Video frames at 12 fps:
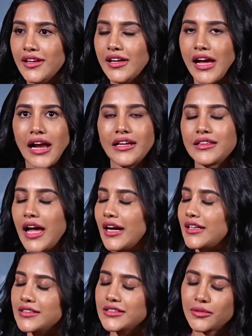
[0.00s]
And that
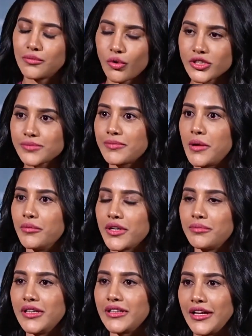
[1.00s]
is the most
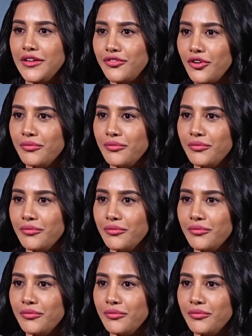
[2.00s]
memorable time for me.